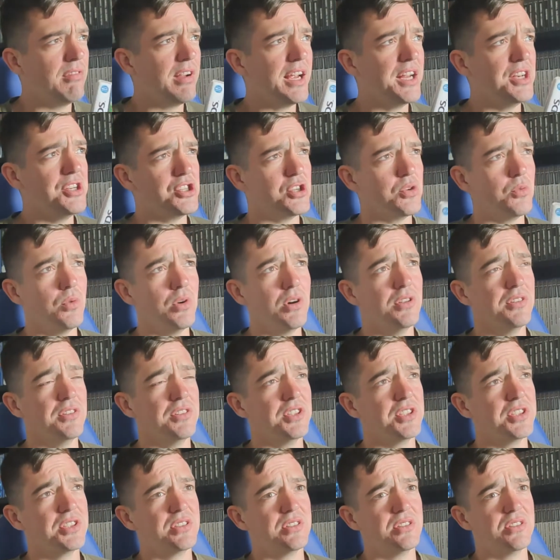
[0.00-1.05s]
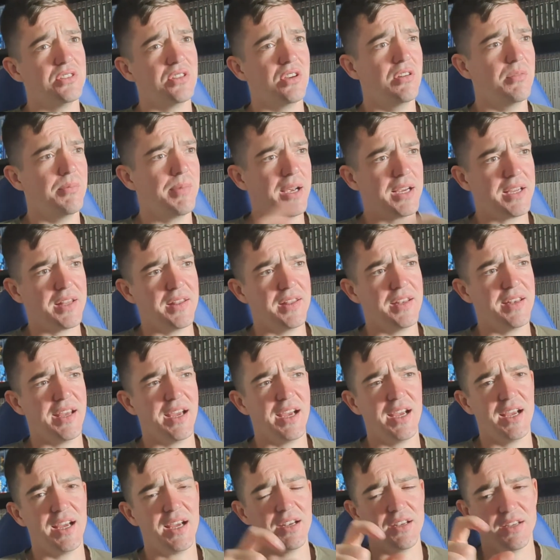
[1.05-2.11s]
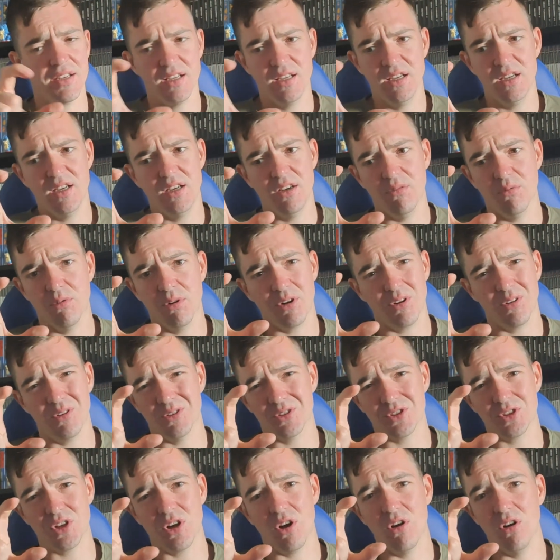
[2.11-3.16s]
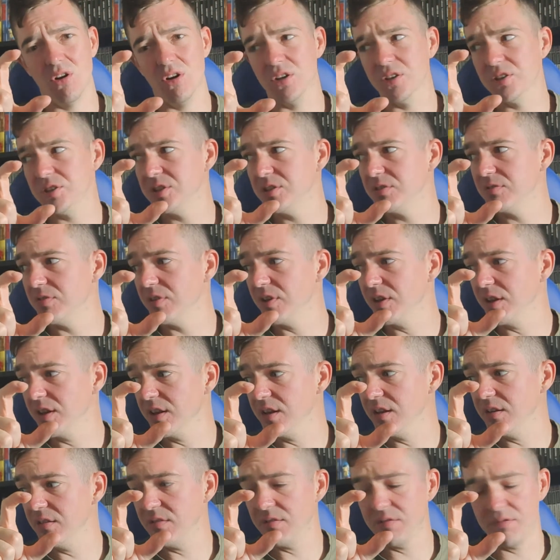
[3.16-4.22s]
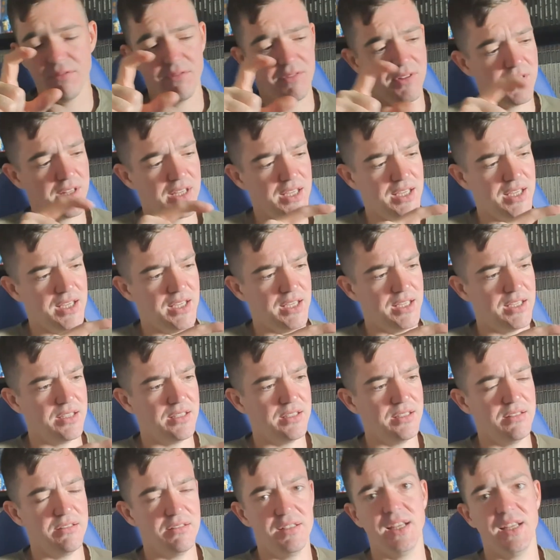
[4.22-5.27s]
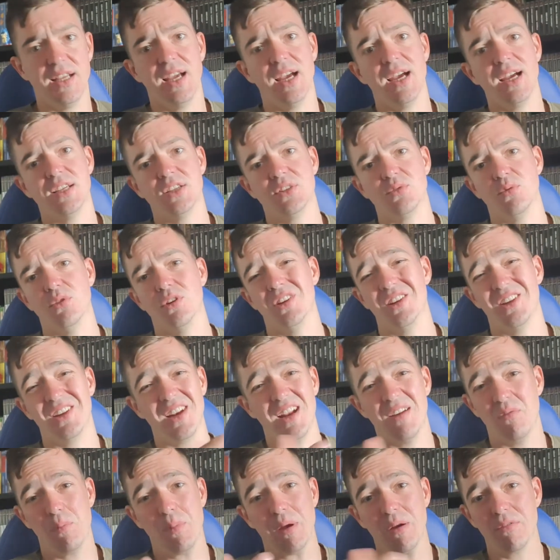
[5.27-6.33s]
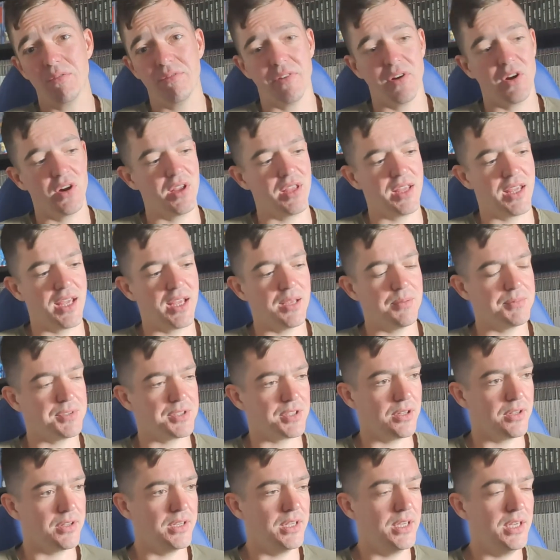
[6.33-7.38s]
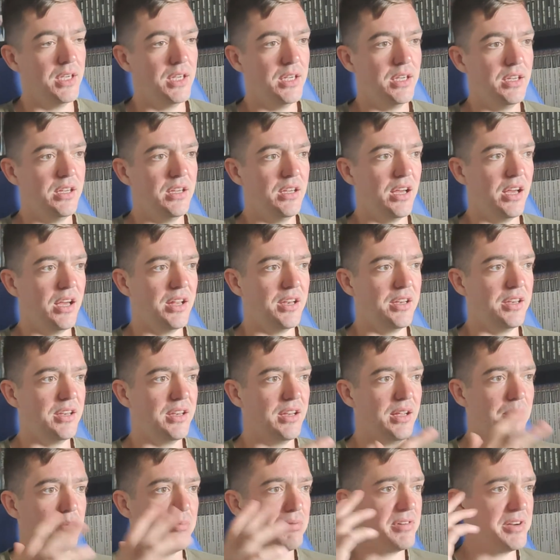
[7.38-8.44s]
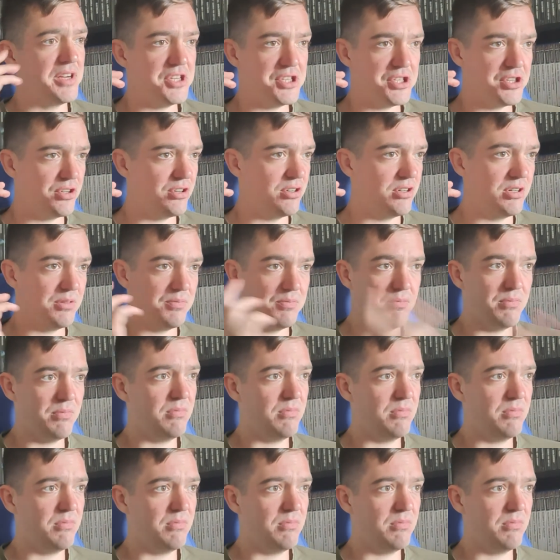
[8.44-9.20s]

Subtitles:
Ranger once, sort of back in the day. I had one of those carts for the DS where you could have about 30 games on, and I'm pretty sure